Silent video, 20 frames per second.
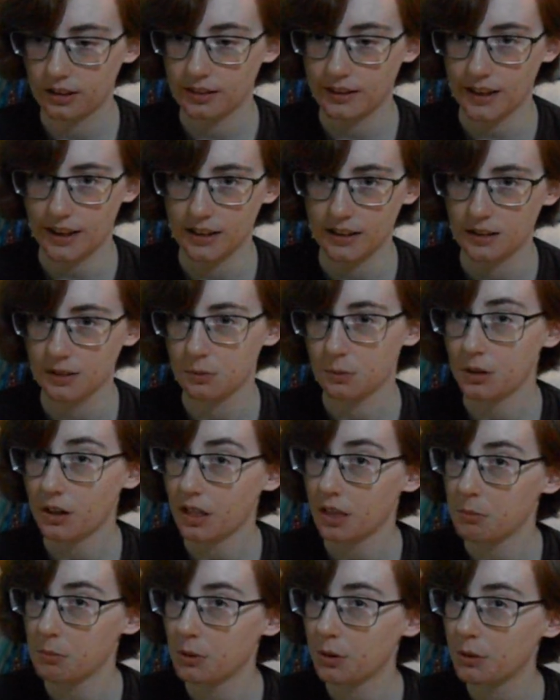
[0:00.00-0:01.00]
That is one
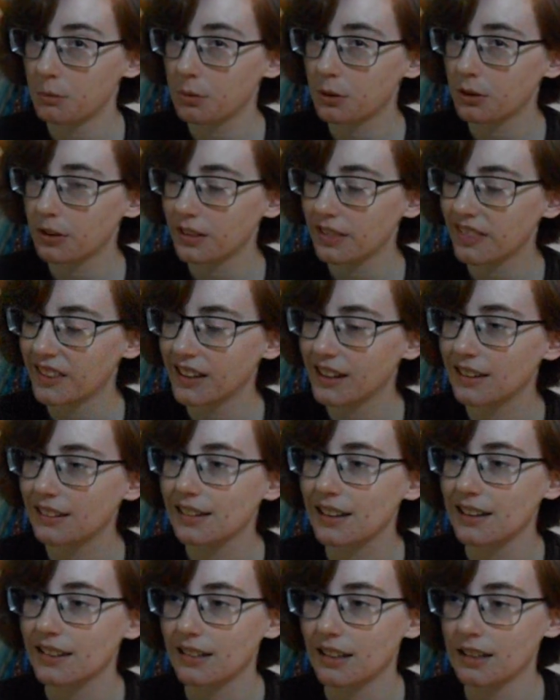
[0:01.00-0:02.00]
of the more important things,
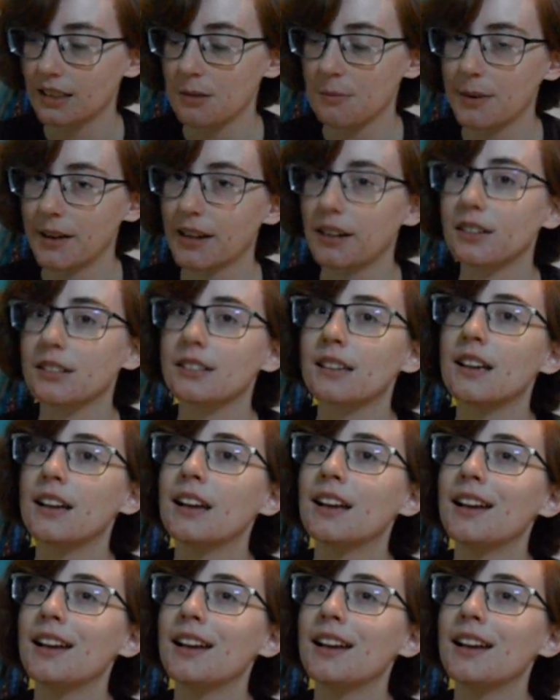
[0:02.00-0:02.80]
is that the bears